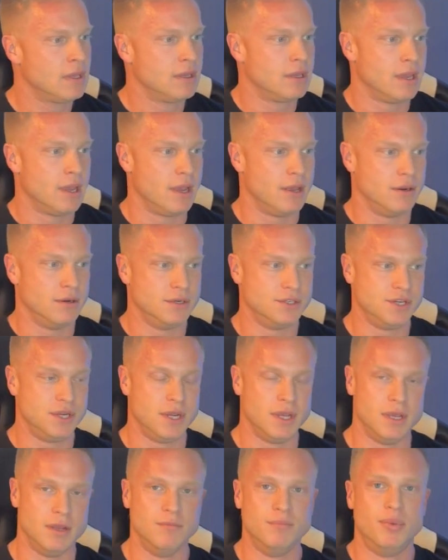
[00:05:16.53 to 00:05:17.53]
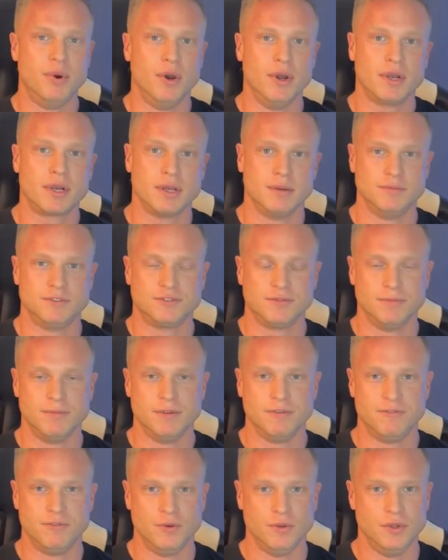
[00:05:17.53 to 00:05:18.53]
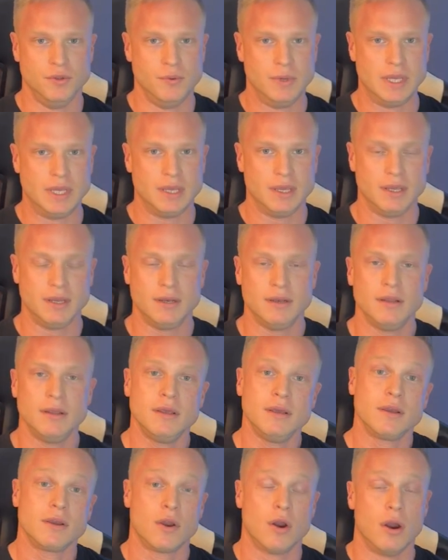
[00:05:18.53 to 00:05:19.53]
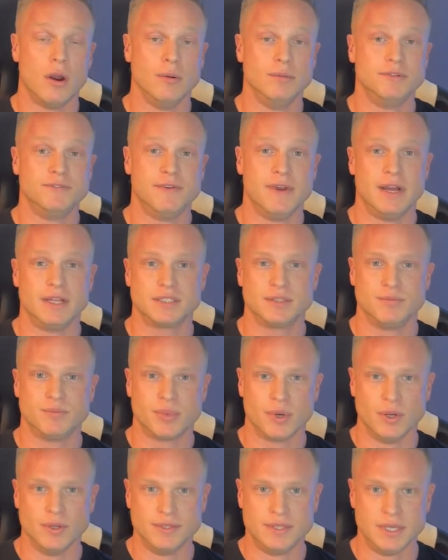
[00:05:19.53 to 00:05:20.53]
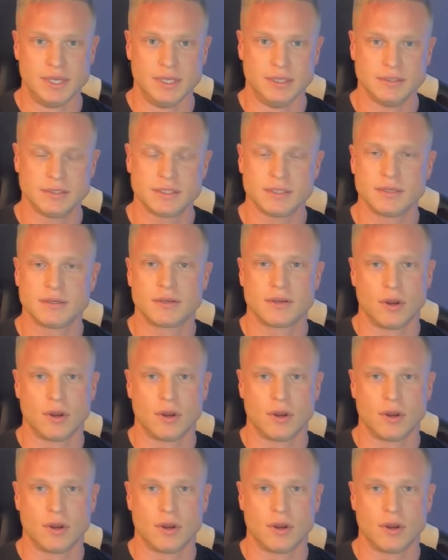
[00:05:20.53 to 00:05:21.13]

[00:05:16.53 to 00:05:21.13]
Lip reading: Energy input comes from the food that we eat, carbs, fats, and proteins.